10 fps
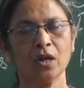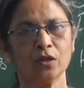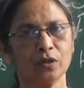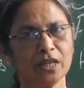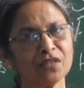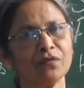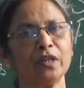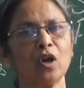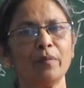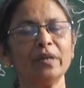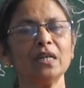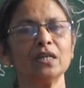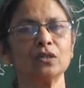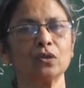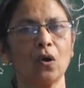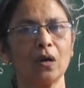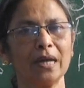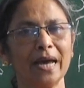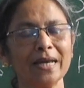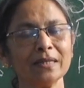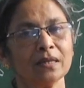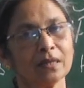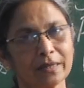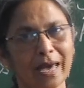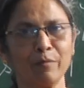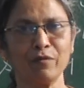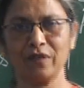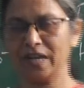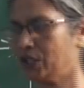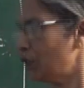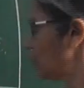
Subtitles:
So this phenomenon is called as camouflage.